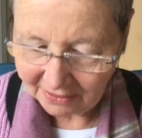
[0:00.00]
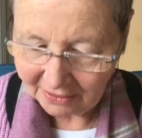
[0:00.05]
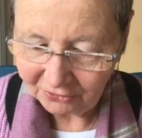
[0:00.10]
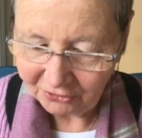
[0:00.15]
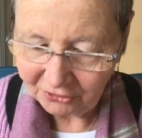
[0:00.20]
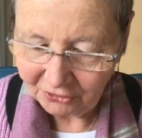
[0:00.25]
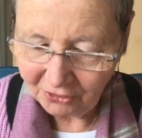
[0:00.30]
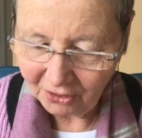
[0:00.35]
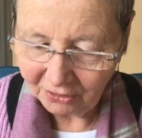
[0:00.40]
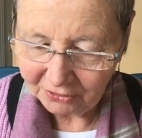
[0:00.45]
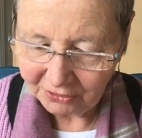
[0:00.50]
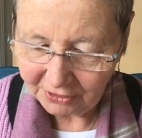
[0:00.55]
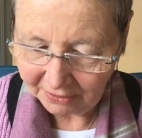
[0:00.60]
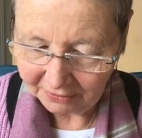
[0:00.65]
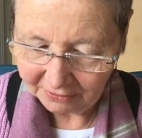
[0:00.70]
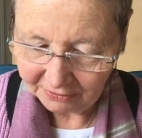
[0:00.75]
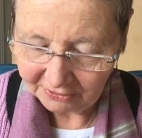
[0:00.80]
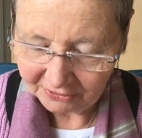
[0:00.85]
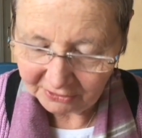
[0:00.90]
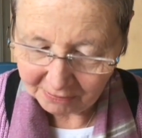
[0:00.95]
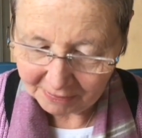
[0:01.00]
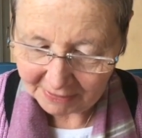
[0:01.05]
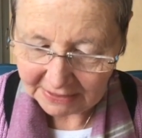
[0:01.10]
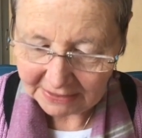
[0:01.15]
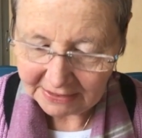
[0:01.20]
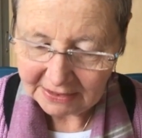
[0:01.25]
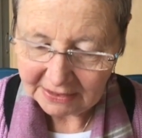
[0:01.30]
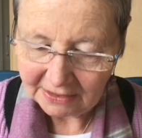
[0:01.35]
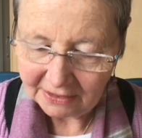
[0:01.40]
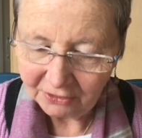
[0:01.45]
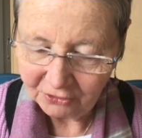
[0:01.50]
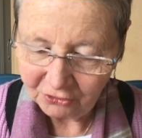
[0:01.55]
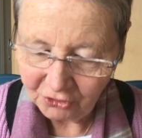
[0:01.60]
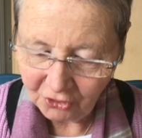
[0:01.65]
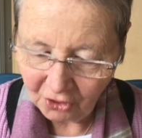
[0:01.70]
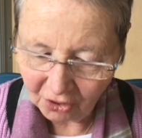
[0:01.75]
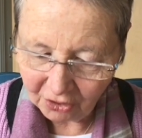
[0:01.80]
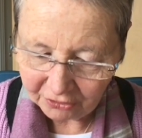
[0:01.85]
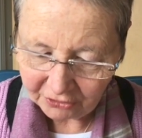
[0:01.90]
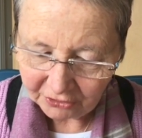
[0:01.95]
It's not, a disability. It's
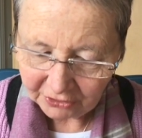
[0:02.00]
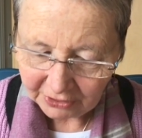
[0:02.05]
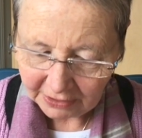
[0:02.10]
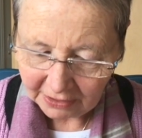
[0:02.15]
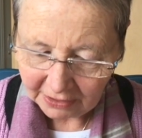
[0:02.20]
not,